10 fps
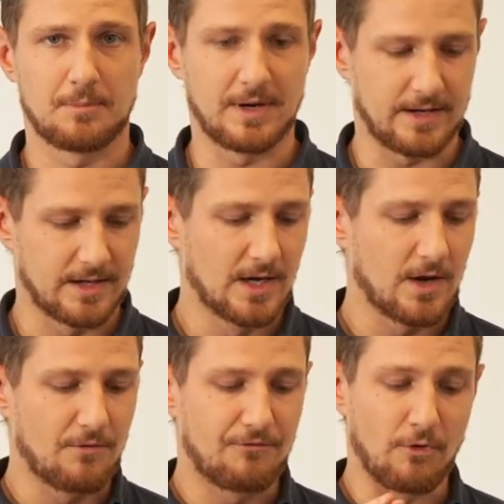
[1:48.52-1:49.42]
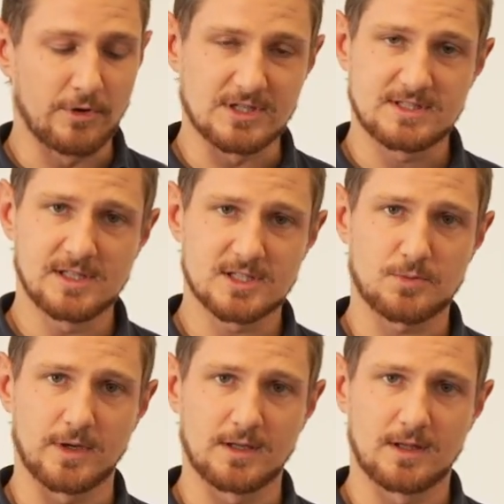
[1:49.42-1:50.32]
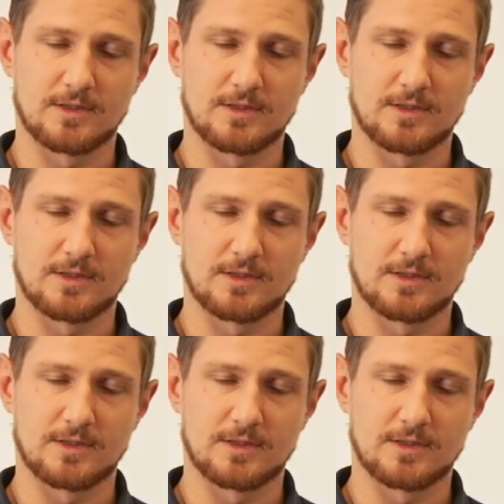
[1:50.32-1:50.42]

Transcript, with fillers: But for the steel spring,